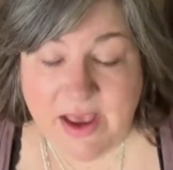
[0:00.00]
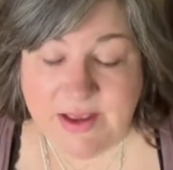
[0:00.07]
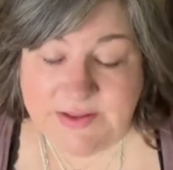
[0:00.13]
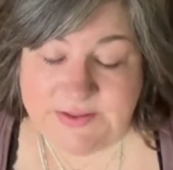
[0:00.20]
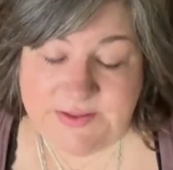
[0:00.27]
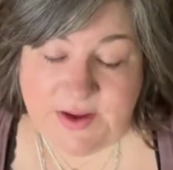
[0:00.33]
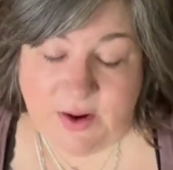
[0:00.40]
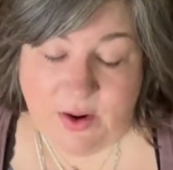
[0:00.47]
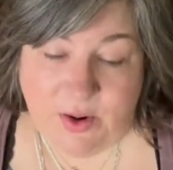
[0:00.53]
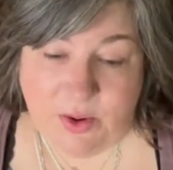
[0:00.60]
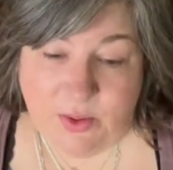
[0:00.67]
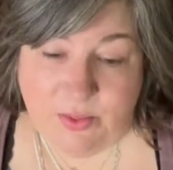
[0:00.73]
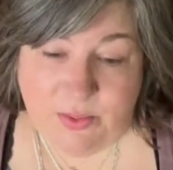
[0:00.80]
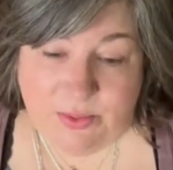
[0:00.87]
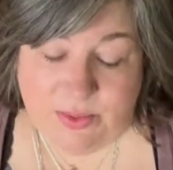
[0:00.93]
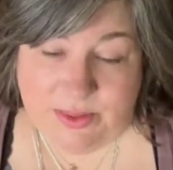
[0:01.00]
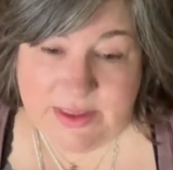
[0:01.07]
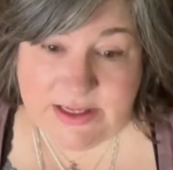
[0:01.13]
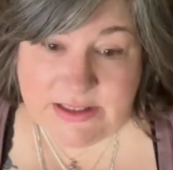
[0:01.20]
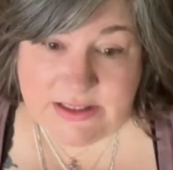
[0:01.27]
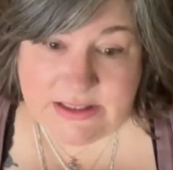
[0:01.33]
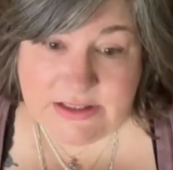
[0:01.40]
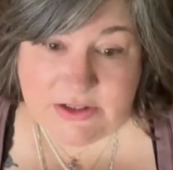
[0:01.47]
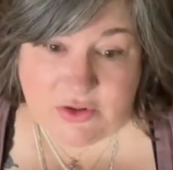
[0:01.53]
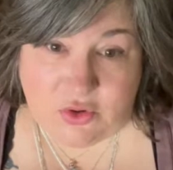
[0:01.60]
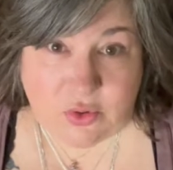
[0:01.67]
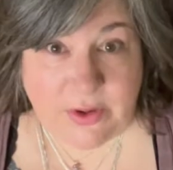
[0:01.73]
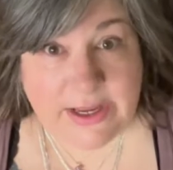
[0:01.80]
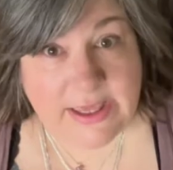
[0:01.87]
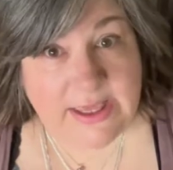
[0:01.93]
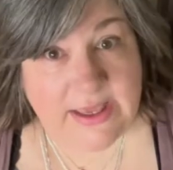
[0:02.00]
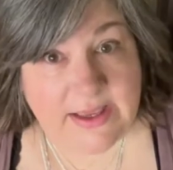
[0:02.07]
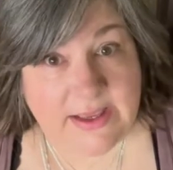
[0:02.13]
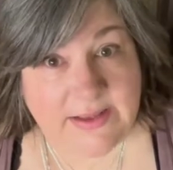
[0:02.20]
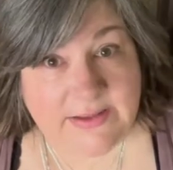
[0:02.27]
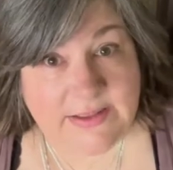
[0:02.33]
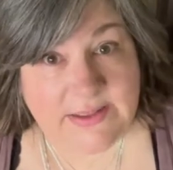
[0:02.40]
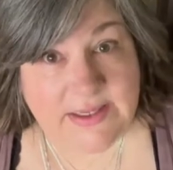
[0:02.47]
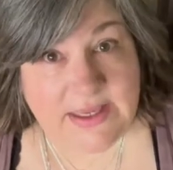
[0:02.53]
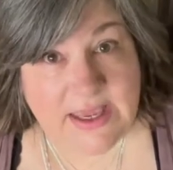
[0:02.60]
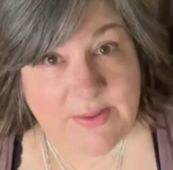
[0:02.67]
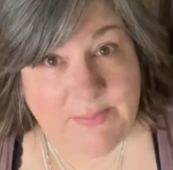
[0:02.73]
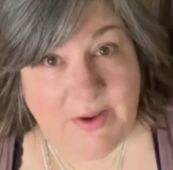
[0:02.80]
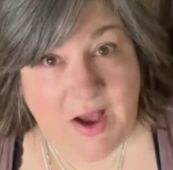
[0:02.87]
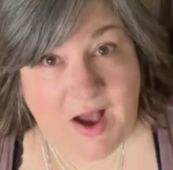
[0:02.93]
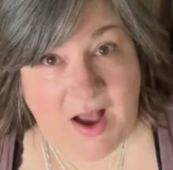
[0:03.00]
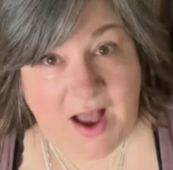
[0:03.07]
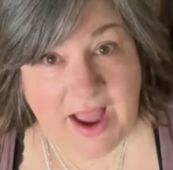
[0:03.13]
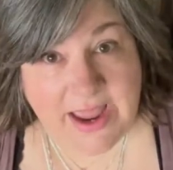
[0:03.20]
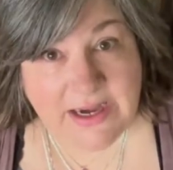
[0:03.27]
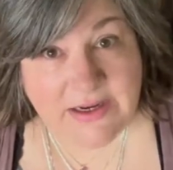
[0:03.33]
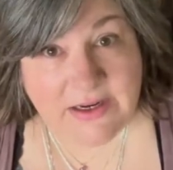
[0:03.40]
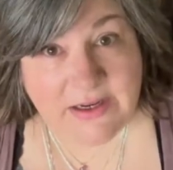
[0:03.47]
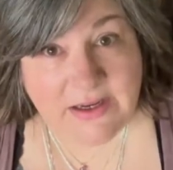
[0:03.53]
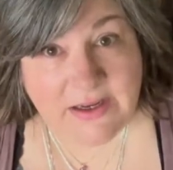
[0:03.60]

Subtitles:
So the trick is to get behind